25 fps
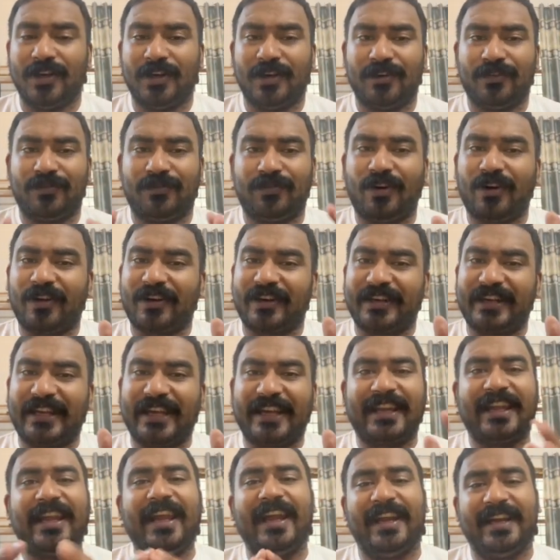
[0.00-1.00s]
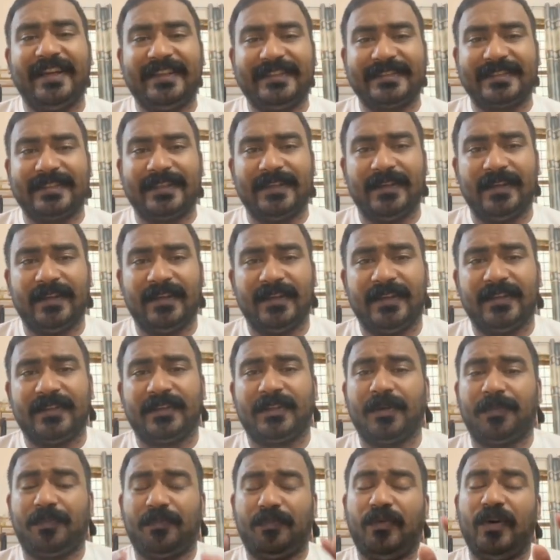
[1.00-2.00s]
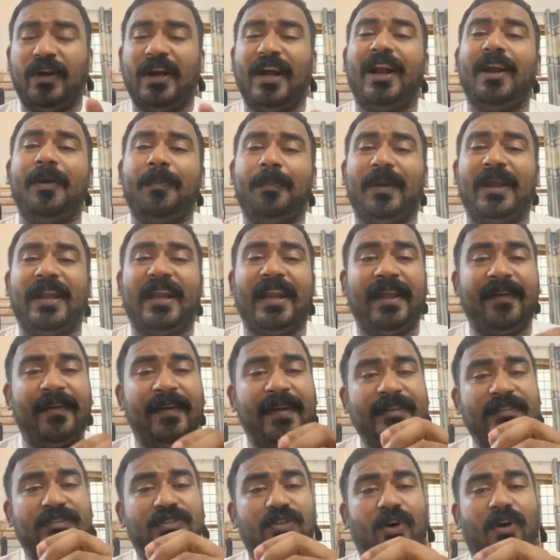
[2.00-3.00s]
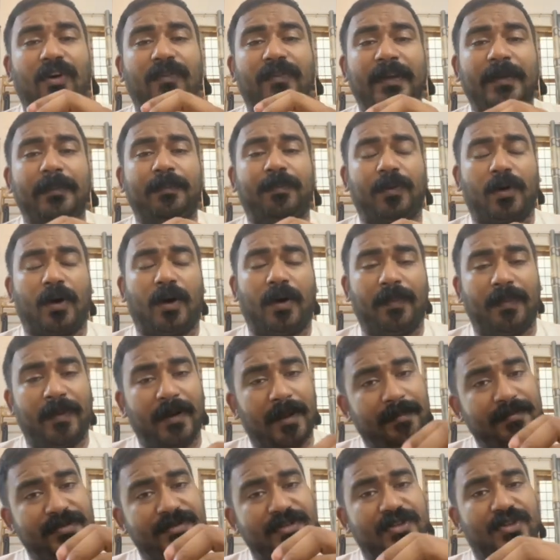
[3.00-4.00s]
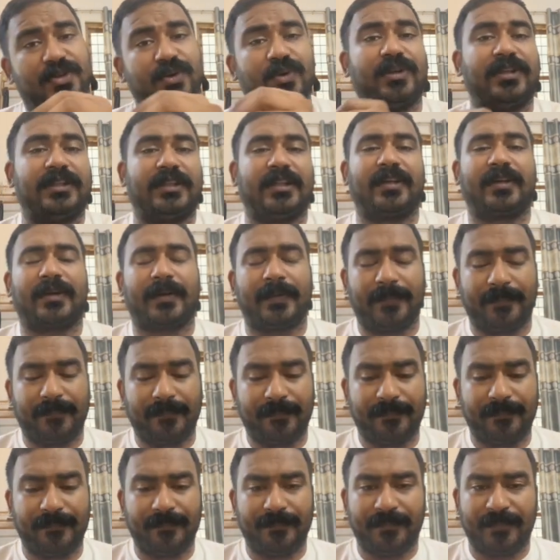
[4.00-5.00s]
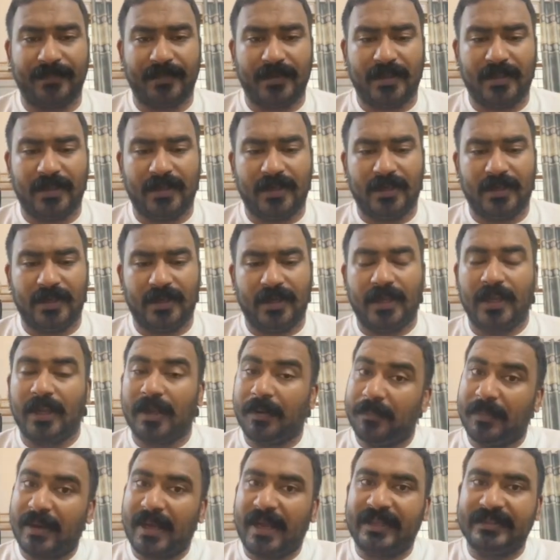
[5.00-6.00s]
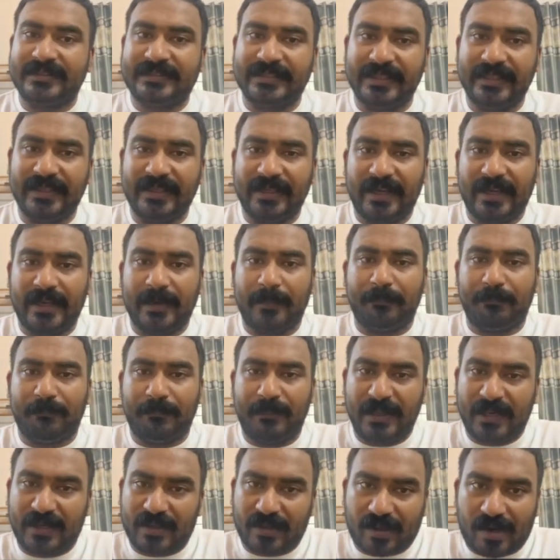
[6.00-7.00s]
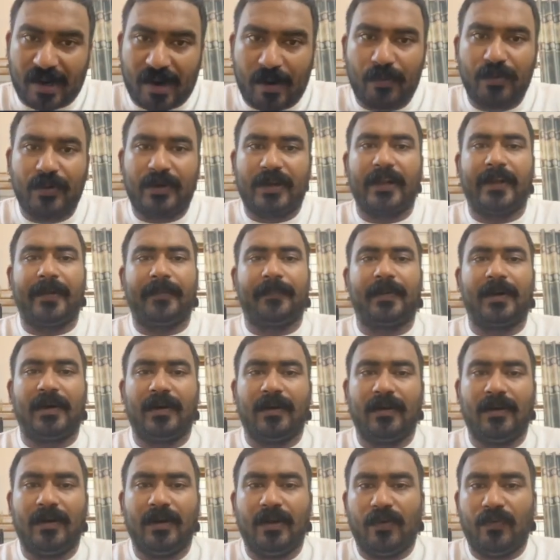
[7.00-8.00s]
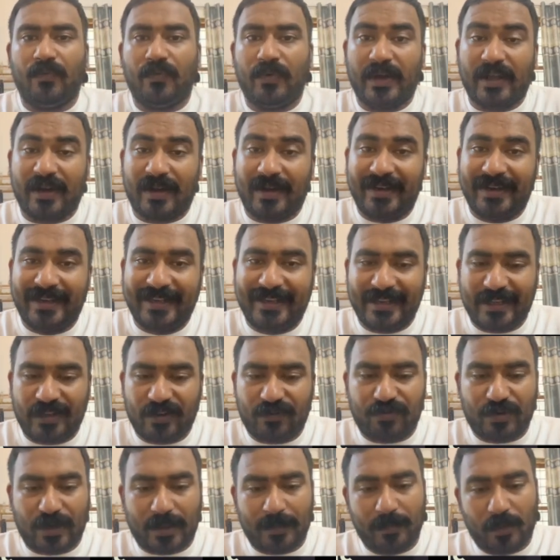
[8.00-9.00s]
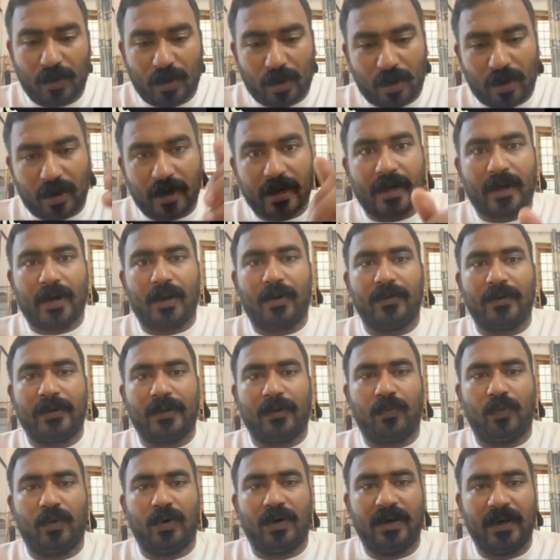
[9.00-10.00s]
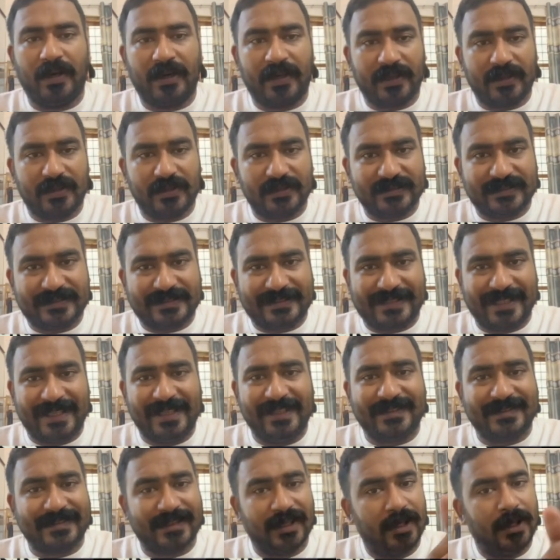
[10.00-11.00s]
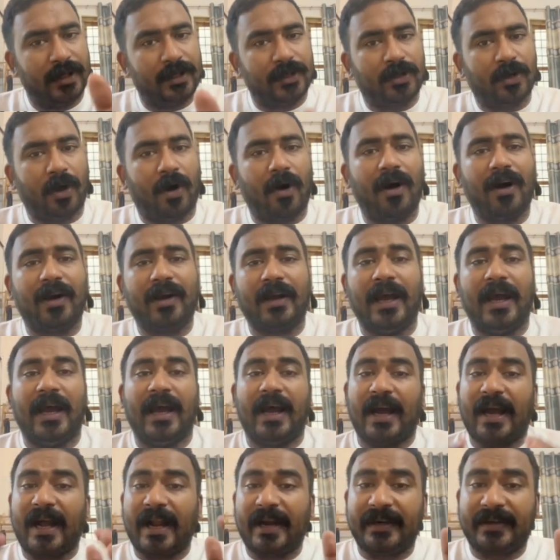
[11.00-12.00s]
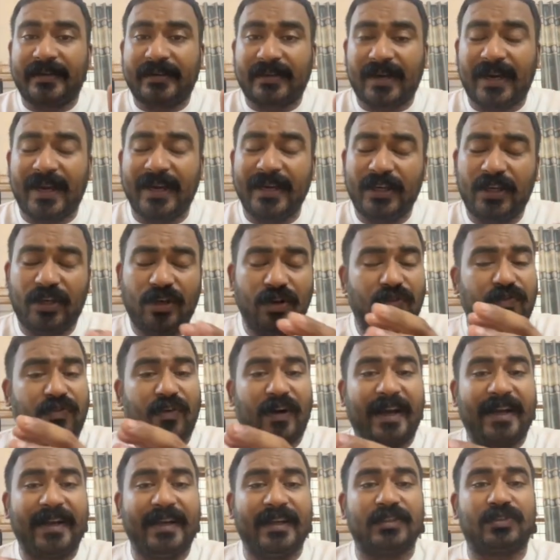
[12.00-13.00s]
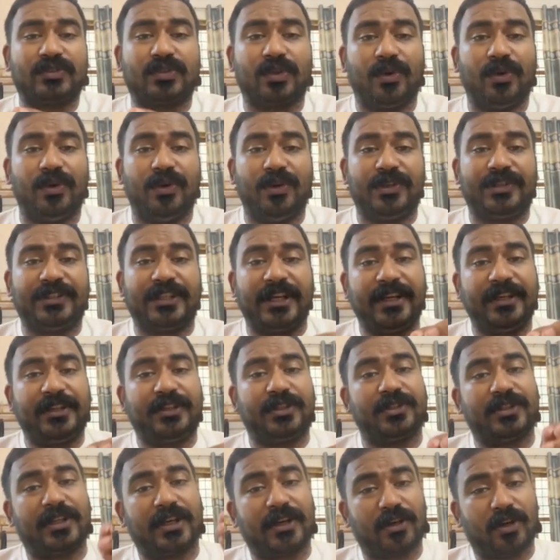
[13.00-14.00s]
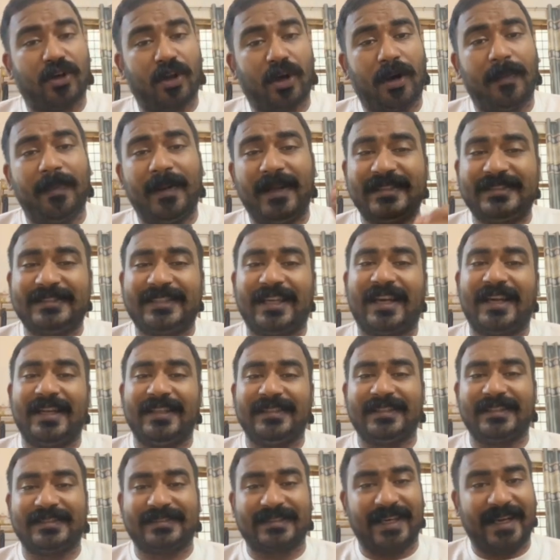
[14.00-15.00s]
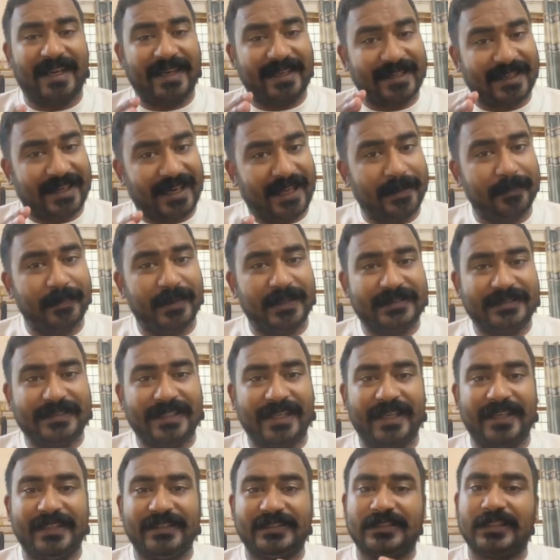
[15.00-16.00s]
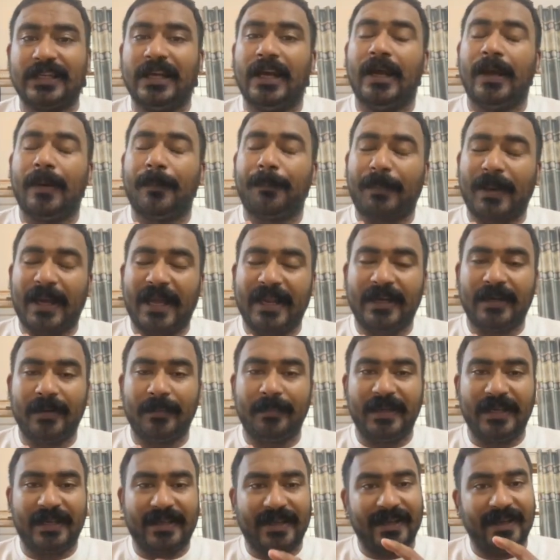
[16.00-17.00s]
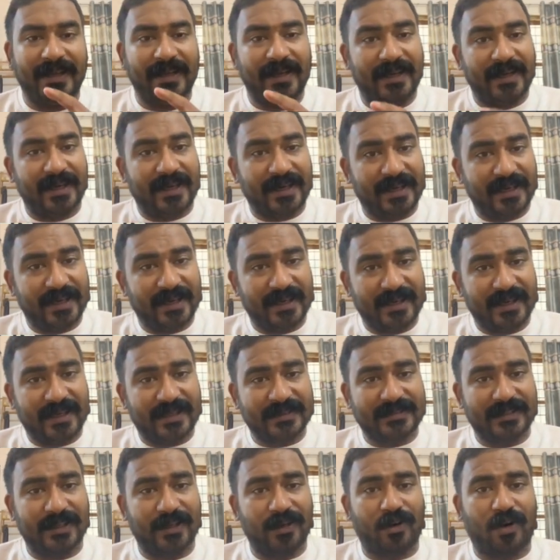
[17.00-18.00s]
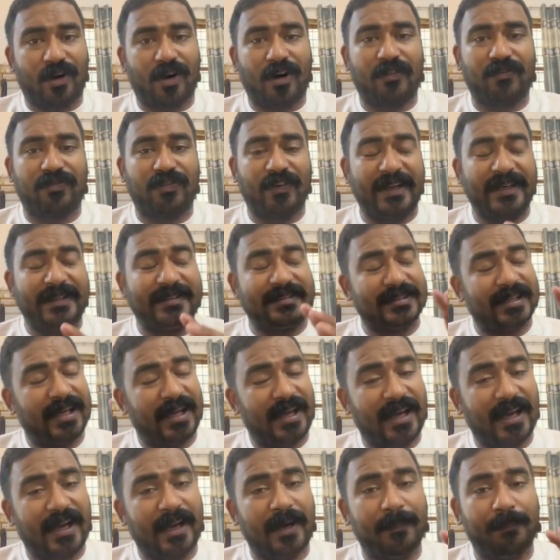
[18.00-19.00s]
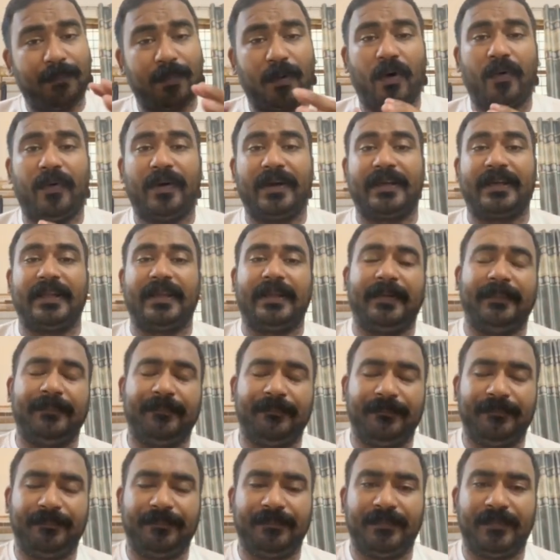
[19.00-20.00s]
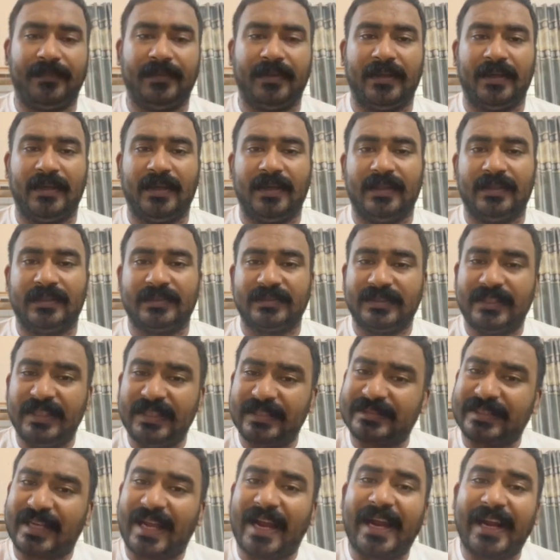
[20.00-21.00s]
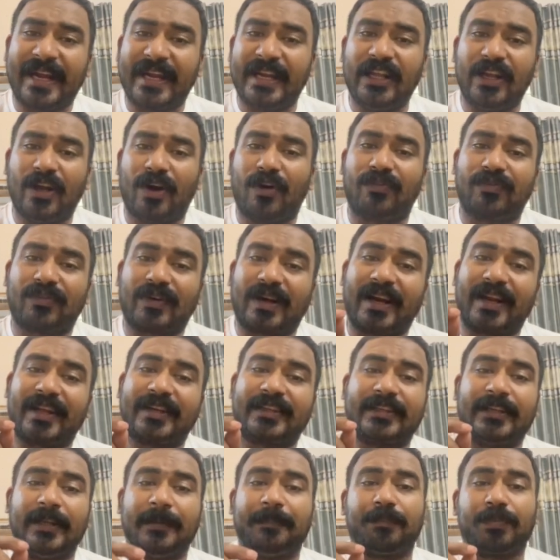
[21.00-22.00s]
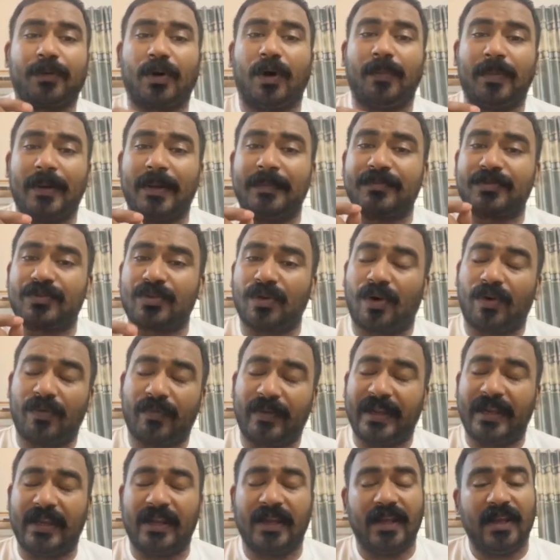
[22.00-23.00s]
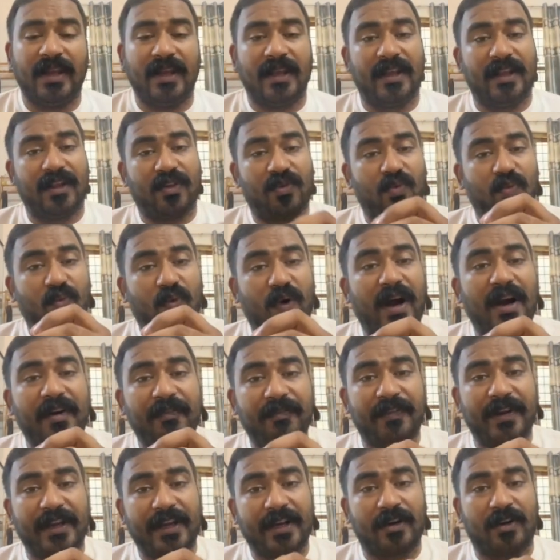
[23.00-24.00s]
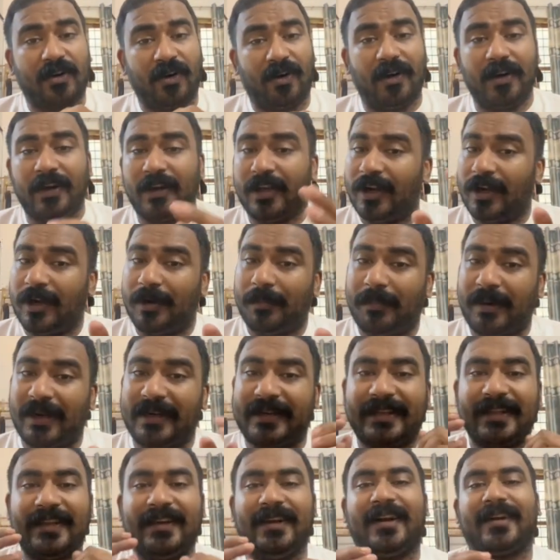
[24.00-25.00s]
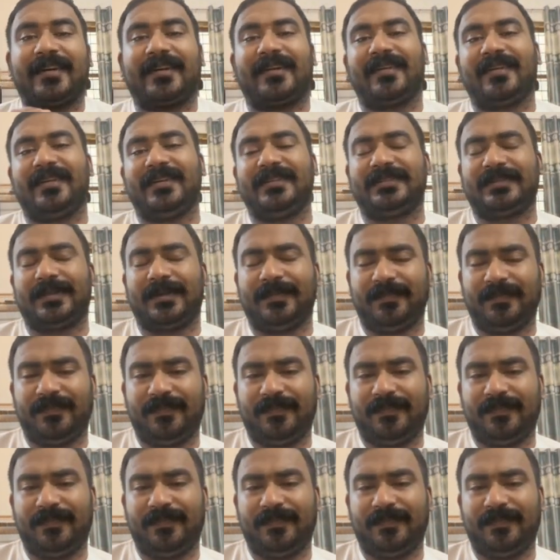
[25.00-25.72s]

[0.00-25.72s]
For decades, the world believing solving problems together. Imagine a big round table where leaders from all around the world sit, talk, and try to find a solution to the global challenges like climate change, pandemic, international conflicts, and poverty. This idea of collective problem solving is what we call multilateralism.